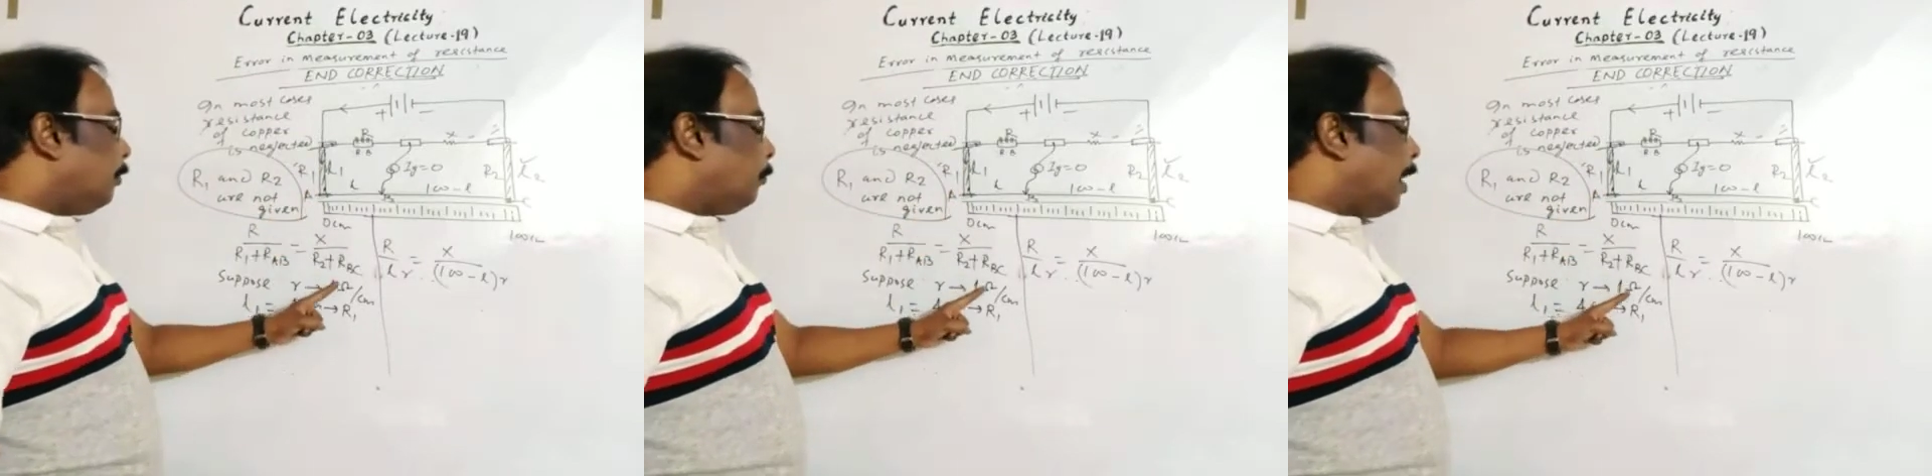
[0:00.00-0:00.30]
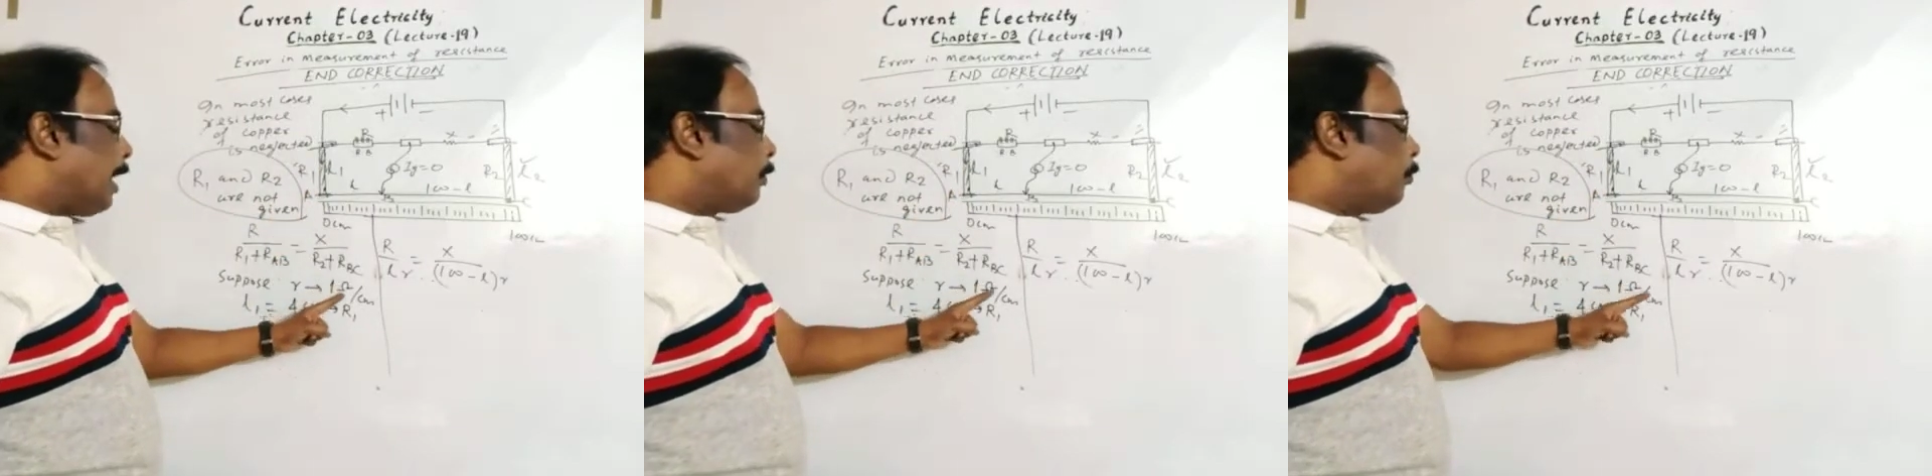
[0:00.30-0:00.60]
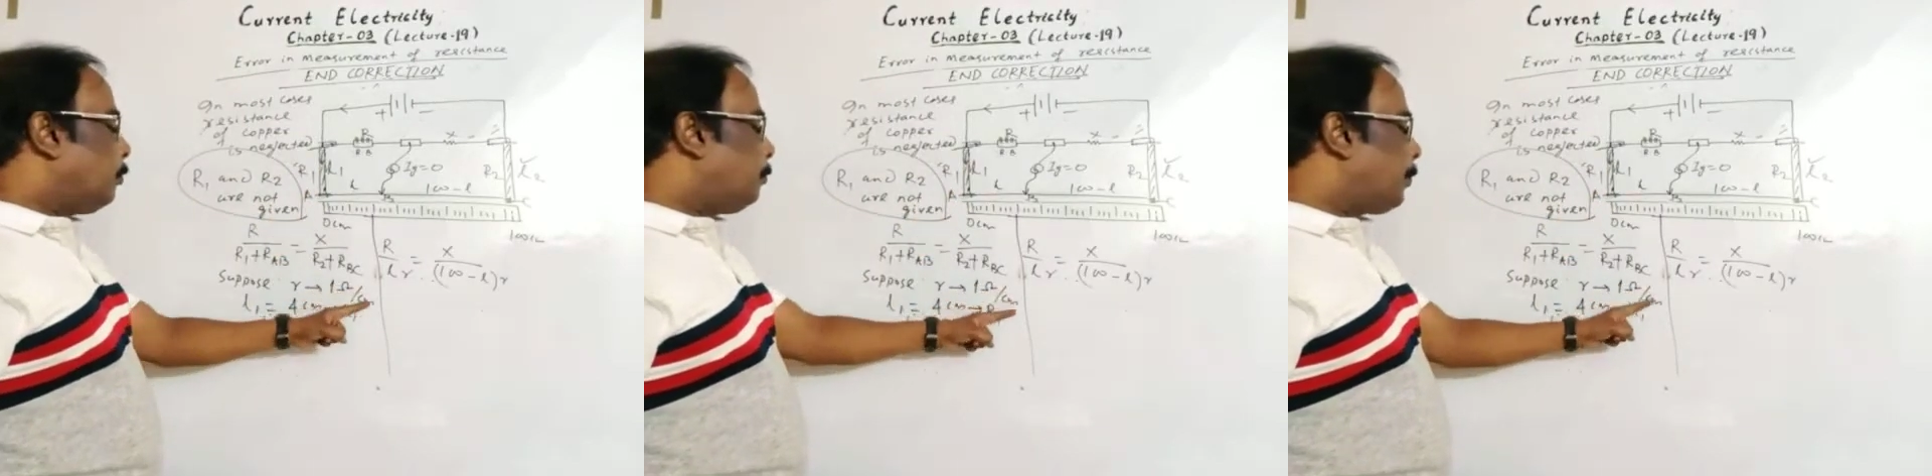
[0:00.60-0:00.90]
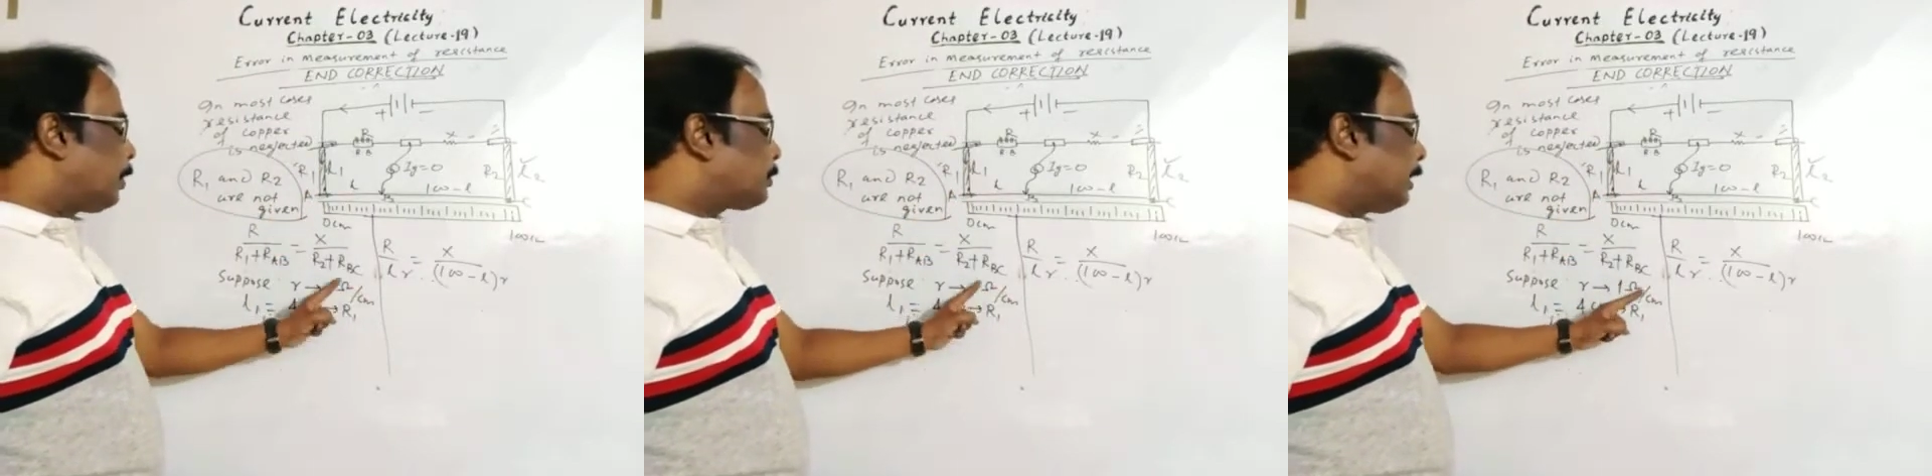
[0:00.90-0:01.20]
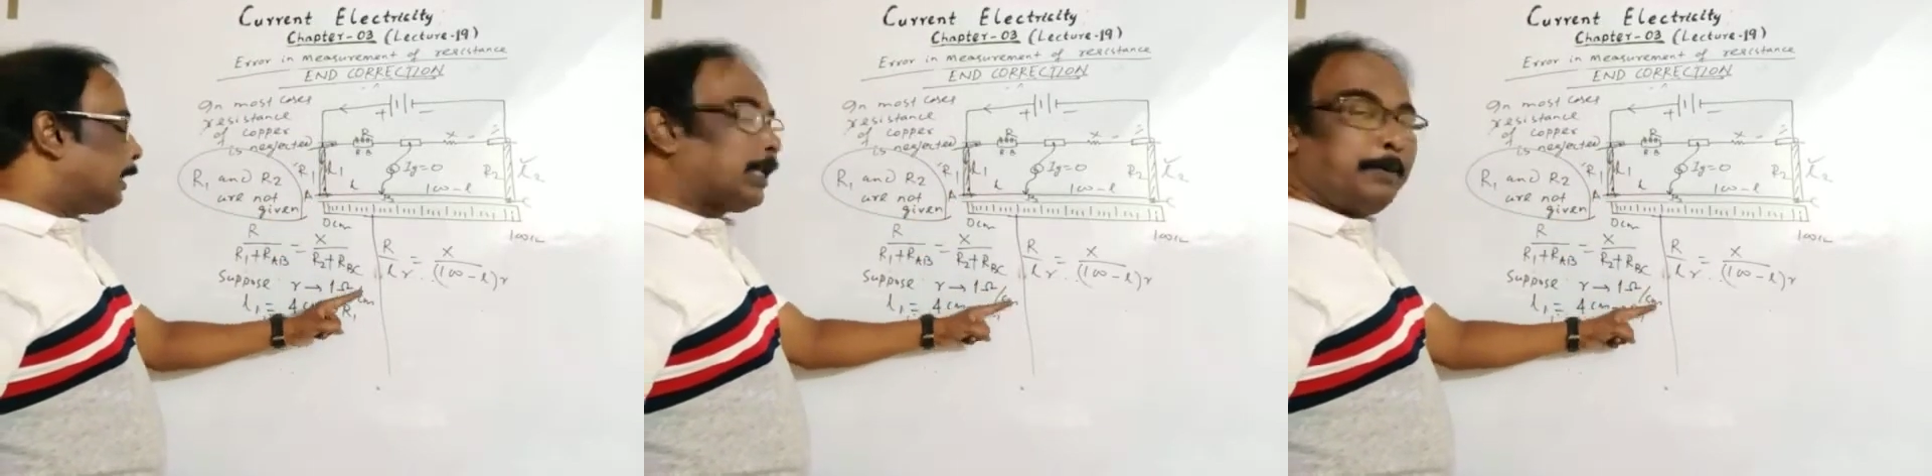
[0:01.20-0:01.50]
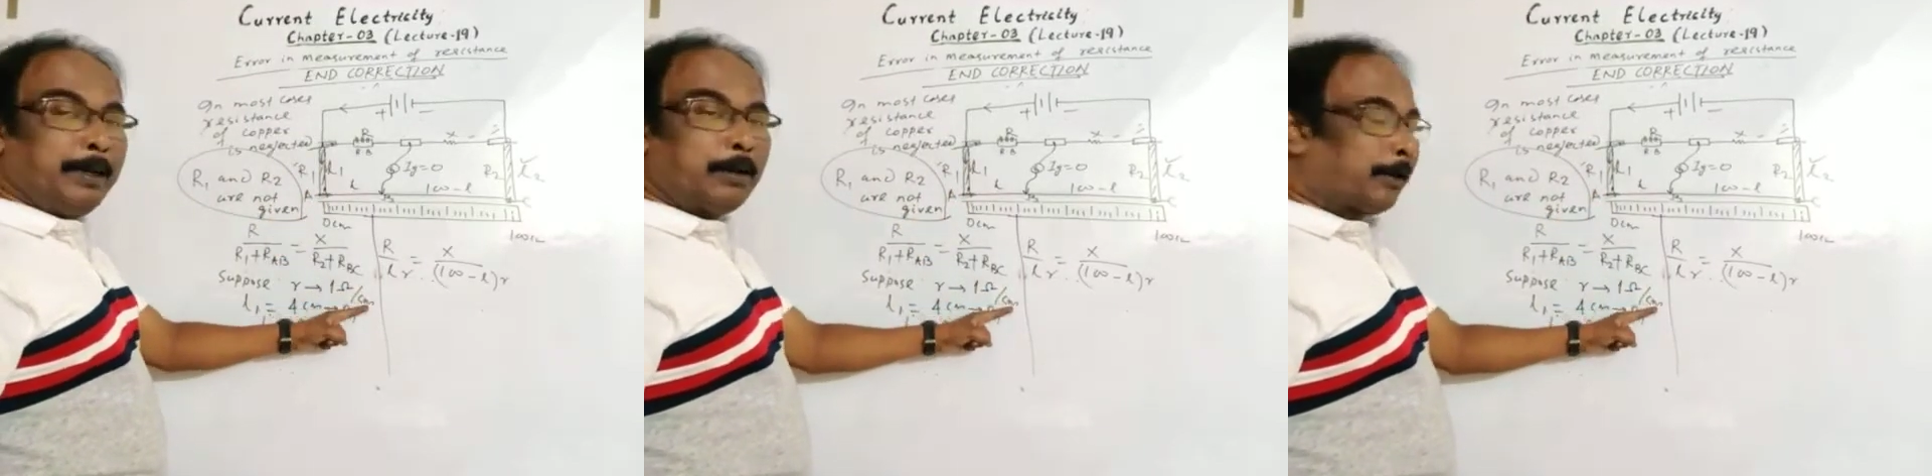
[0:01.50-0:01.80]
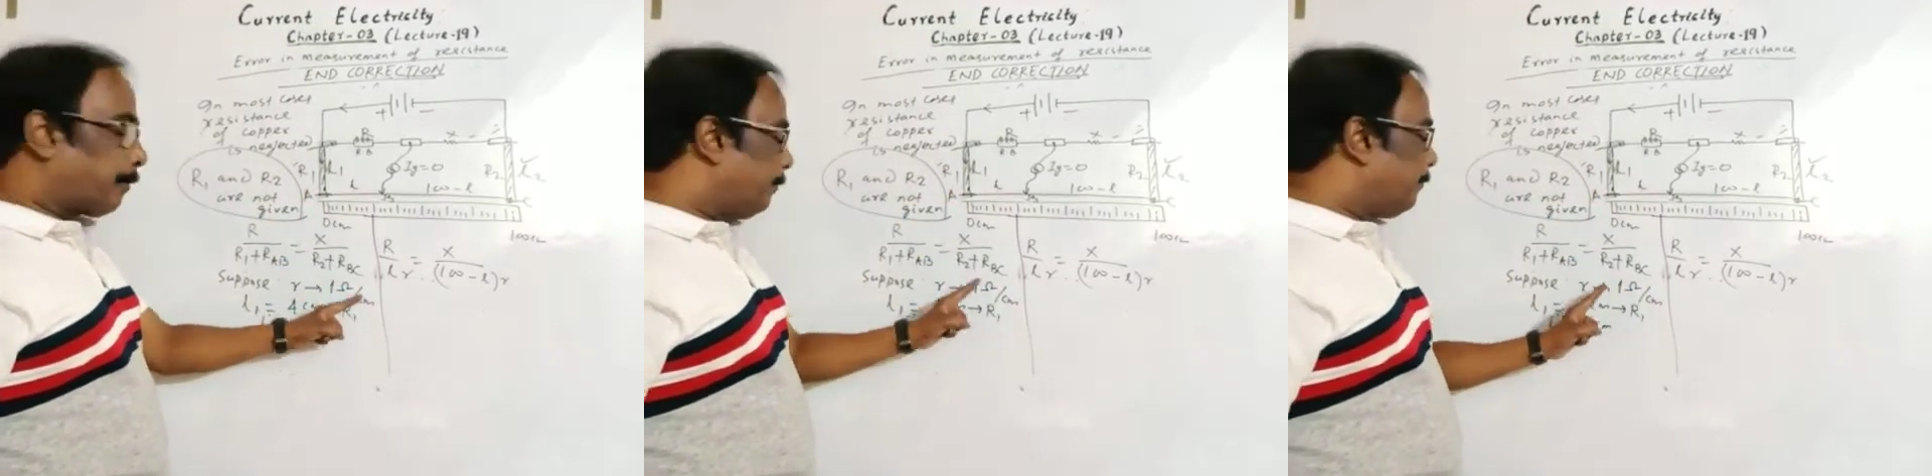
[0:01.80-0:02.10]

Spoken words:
1 ohm per centimeter.